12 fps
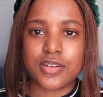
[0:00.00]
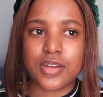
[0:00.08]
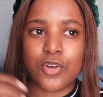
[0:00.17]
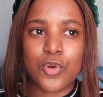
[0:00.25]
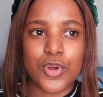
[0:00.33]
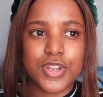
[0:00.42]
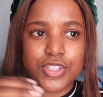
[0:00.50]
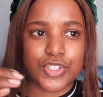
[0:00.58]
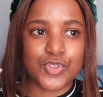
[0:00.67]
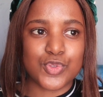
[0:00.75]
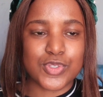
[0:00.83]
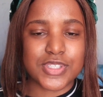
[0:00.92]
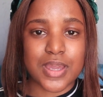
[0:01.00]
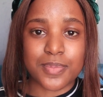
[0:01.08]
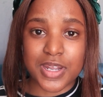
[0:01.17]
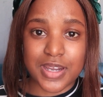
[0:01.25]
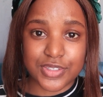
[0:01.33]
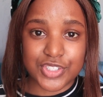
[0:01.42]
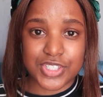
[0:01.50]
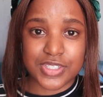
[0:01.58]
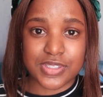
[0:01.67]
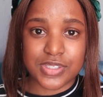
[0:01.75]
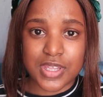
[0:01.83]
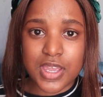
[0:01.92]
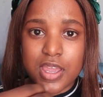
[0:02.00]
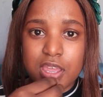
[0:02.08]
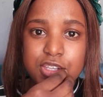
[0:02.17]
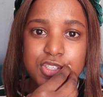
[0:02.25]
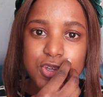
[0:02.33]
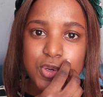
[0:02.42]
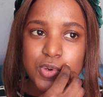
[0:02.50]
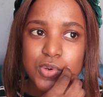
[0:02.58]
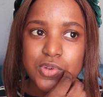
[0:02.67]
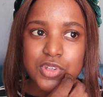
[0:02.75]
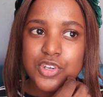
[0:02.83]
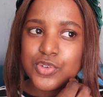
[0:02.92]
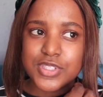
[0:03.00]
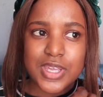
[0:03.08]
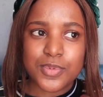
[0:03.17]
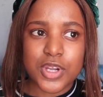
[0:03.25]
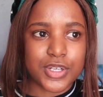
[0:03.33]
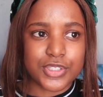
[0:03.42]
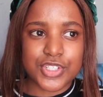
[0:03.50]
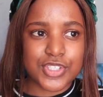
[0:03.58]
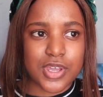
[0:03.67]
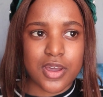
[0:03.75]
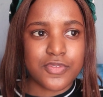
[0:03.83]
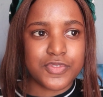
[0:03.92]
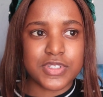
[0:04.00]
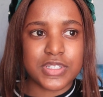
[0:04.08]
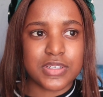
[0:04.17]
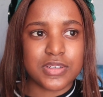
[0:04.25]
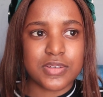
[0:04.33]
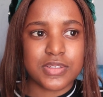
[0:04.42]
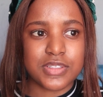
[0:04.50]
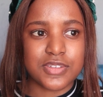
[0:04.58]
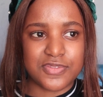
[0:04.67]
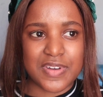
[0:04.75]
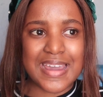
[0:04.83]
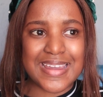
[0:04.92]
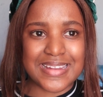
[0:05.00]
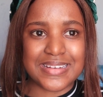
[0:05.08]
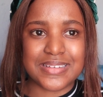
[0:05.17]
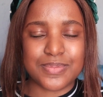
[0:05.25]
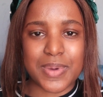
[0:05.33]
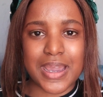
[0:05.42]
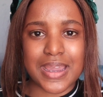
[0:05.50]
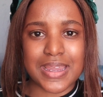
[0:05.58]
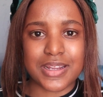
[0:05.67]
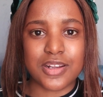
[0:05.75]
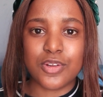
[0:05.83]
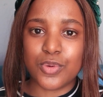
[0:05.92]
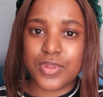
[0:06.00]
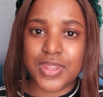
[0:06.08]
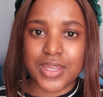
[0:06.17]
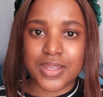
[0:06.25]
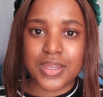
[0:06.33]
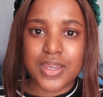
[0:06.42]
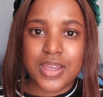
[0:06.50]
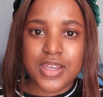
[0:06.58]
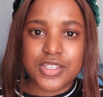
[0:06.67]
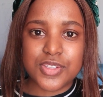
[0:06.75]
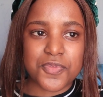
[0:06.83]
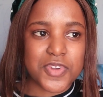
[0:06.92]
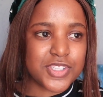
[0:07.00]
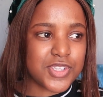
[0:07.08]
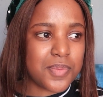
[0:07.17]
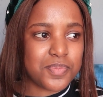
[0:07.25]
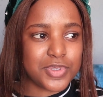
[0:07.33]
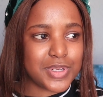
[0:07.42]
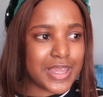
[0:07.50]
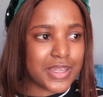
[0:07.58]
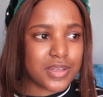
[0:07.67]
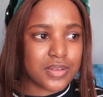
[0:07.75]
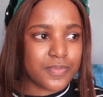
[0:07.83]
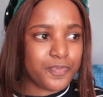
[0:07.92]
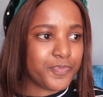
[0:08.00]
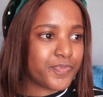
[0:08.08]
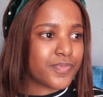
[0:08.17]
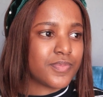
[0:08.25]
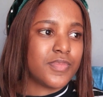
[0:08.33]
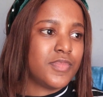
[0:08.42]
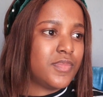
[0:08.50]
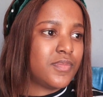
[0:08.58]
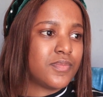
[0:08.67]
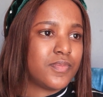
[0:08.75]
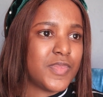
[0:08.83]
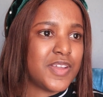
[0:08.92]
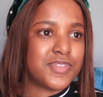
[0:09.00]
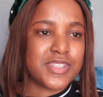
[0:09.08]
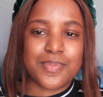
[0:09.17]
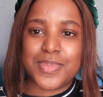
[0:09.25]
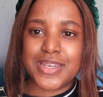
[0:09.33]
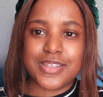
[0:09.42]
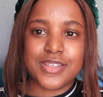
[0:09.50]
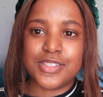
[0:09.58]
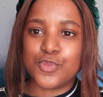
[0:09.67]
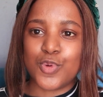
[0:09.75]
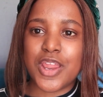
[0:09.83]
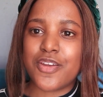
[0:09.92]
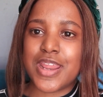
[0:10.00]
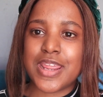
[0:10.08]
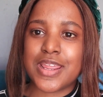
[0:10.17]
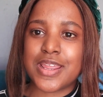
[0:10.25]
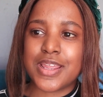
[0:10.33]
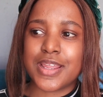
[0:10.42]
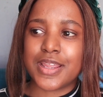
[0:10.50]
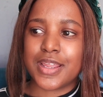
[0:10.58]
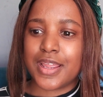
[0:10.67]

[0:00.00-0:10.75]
according to subcultures. So subcultures are often defined by clothing. So for example, if somebody is wearing